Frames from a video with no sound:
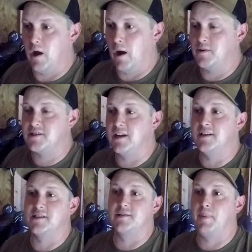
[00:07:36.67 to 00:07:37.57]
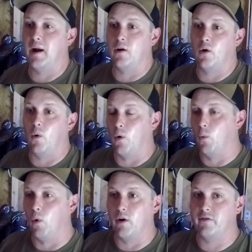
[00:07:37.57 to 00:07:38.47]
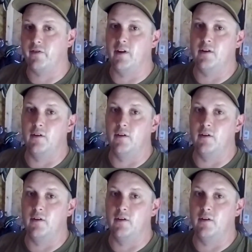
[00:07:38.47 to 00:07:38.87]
would say this is better or worse than